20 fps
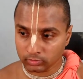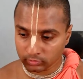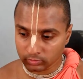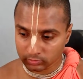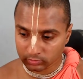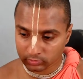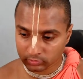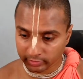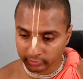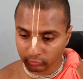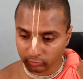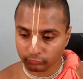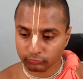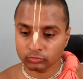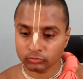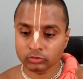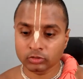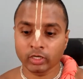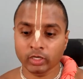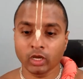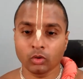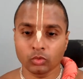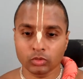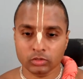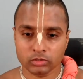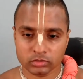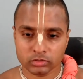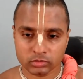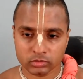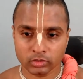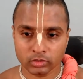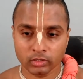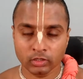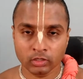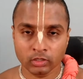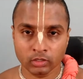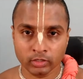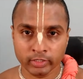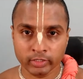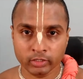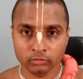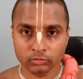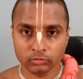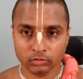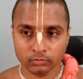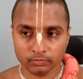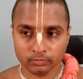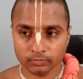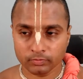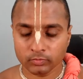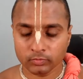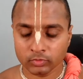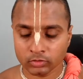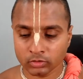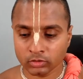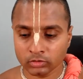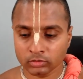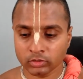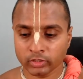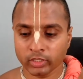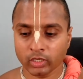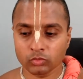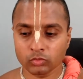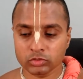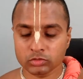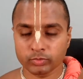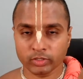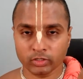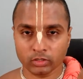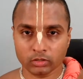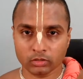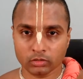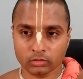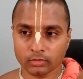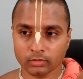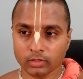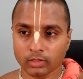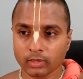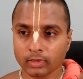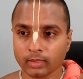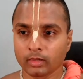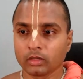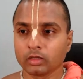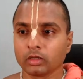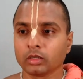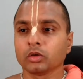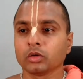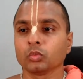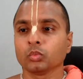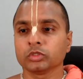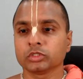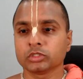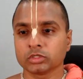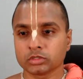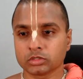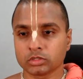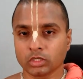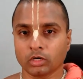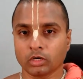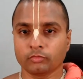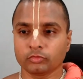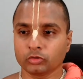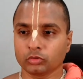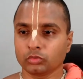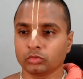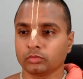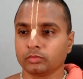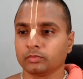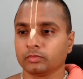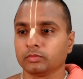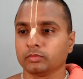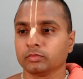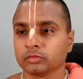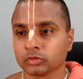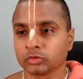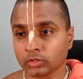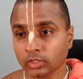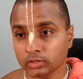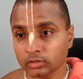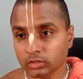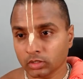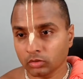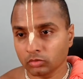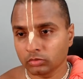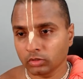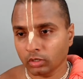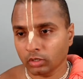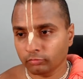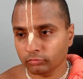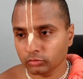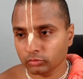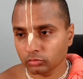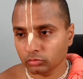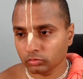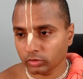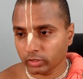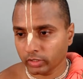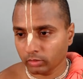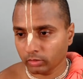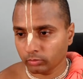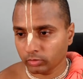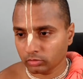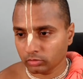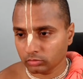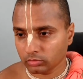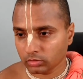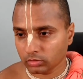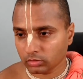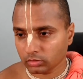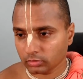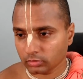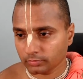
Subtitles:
set of 3 hours interval, 3 hours period, which is the afternoon. So that's how the afternoon came into that.